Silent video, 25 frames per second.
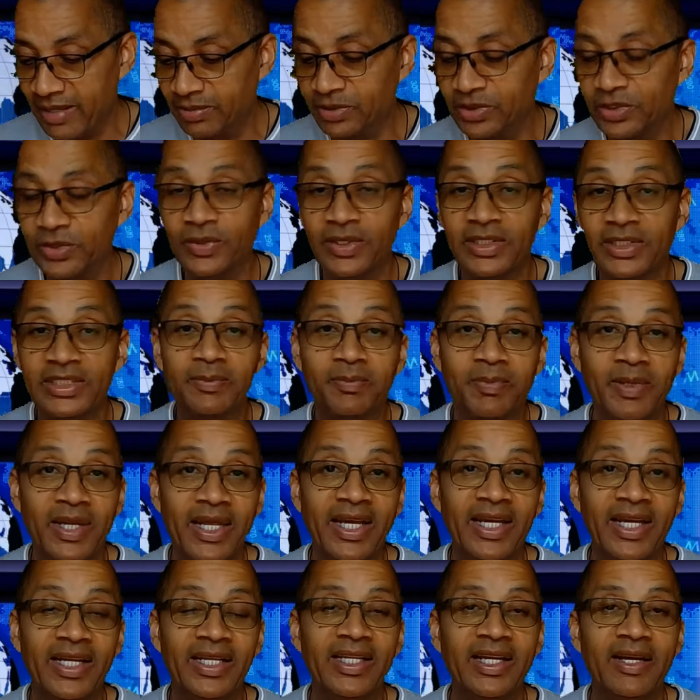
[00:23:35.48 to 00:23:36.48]
and able to
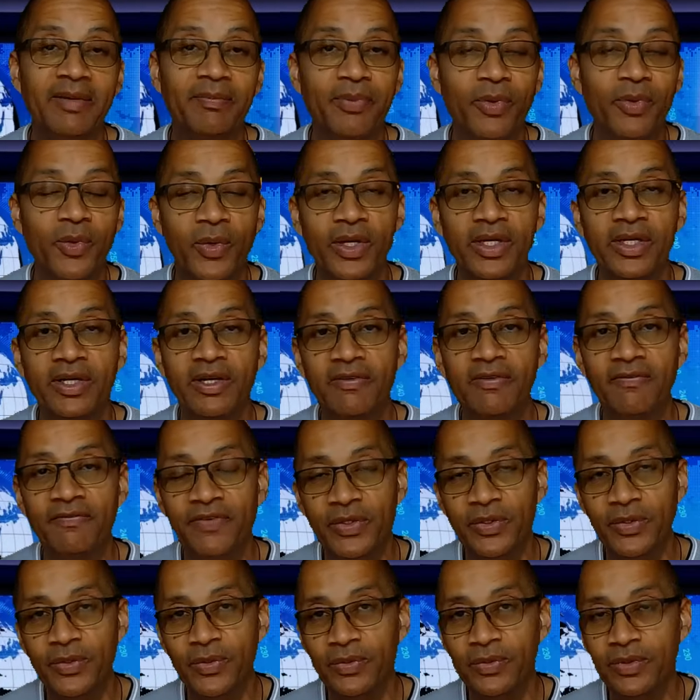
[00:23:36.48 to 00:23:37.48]
explain their point of
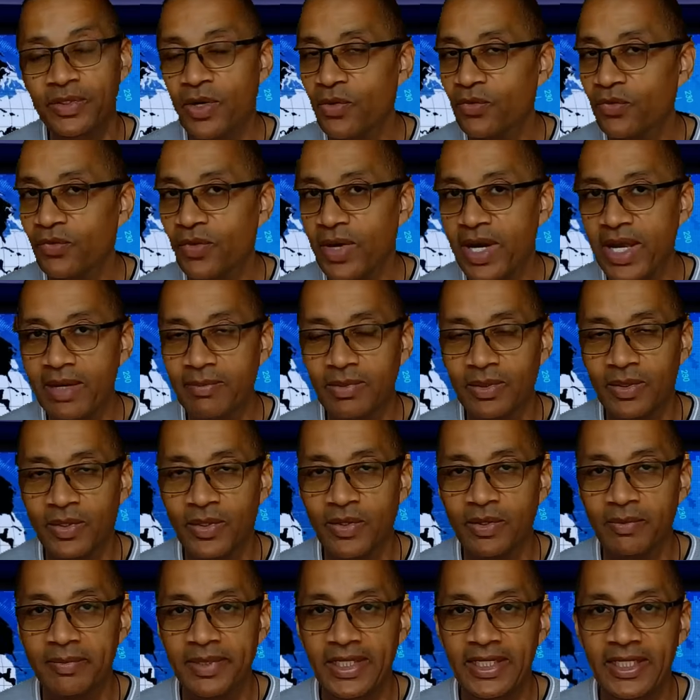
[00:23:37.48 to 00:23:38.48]
view. Don't
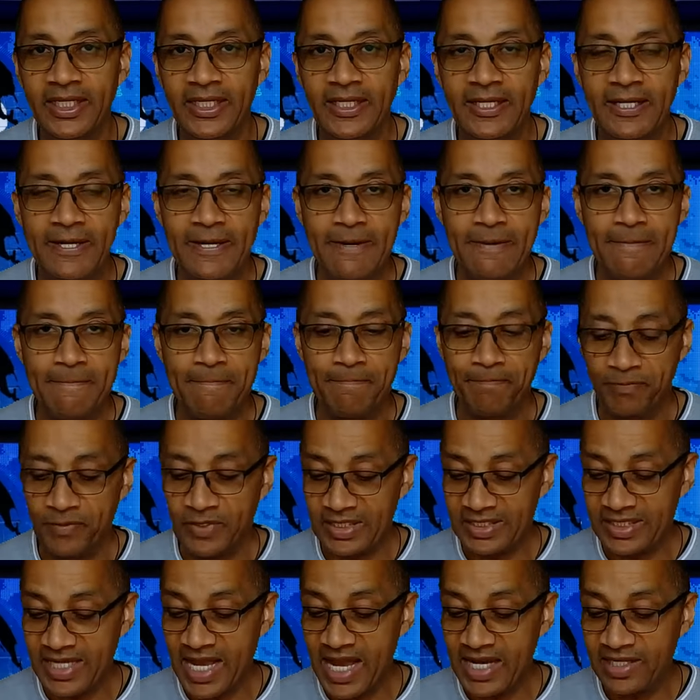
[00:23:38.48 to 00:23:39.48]
ramble on me,
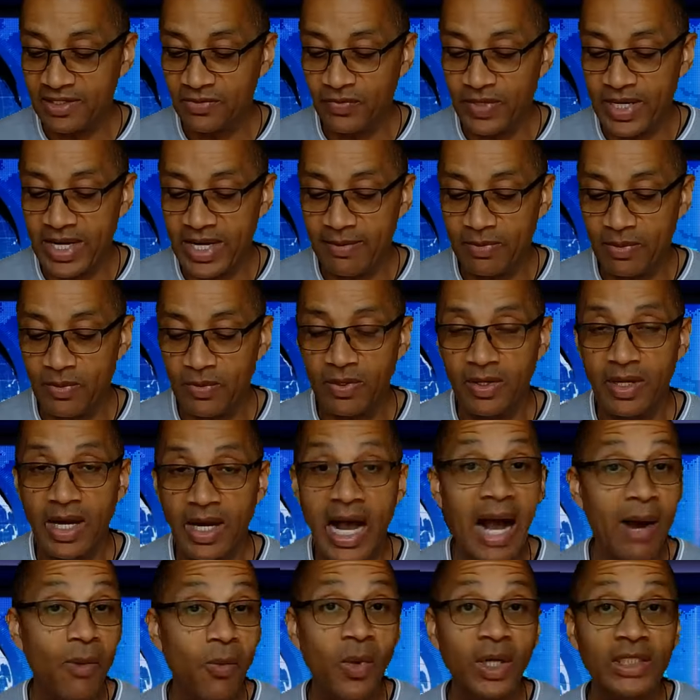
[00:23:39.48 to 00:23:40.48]
because I can ramble.
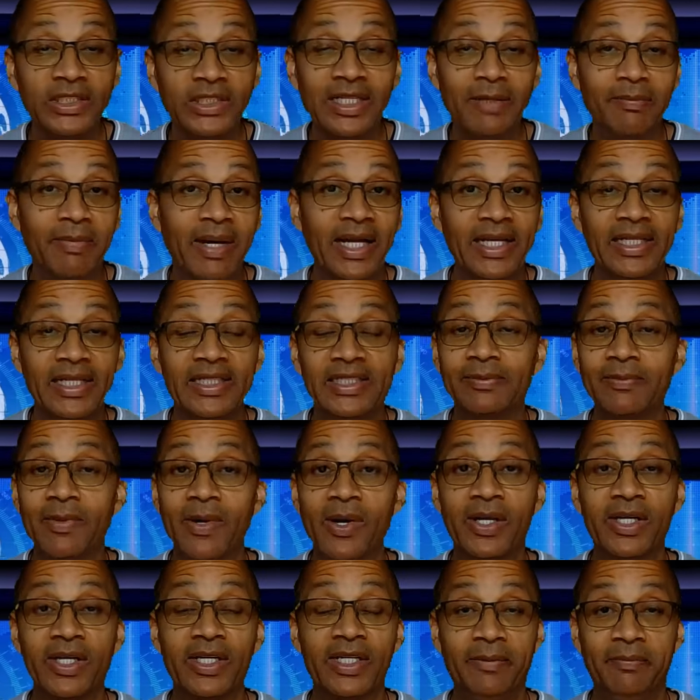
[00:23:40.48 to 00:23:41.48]
I want somebody
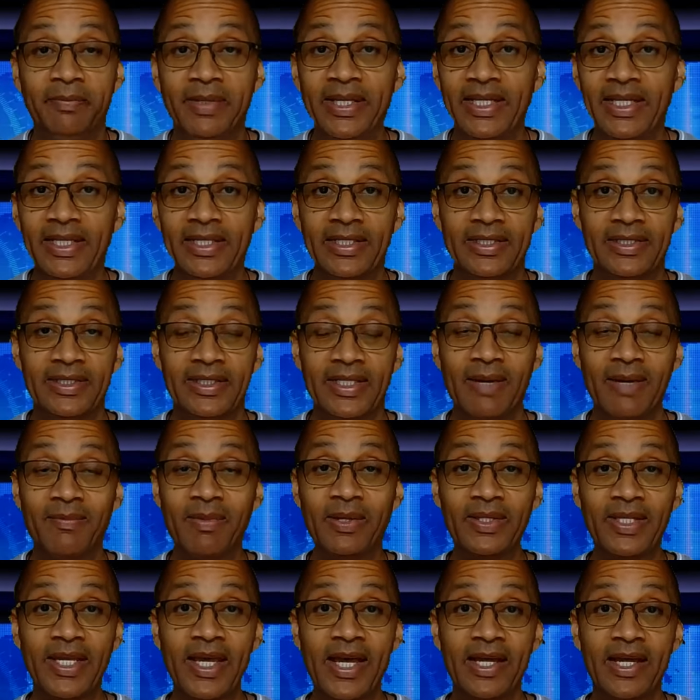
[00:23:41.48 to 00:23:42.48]
smarter than me. How
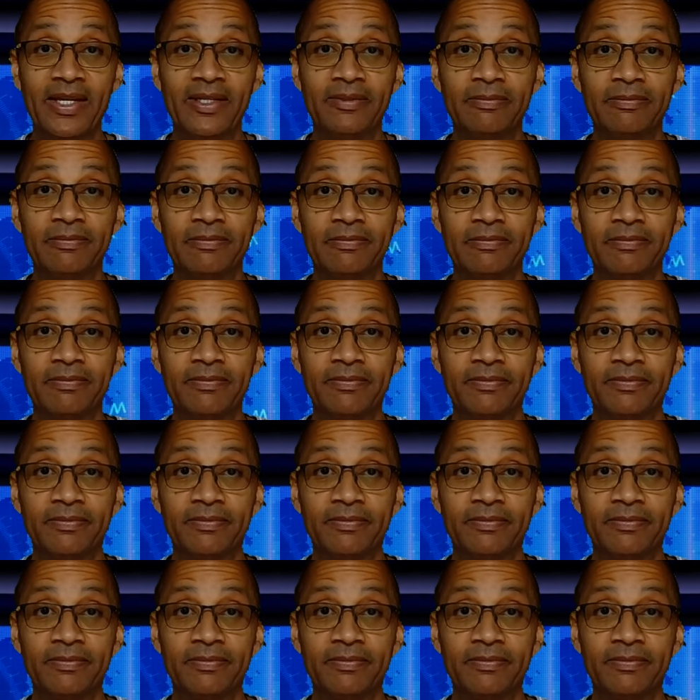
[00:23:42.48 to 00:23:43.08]
about that?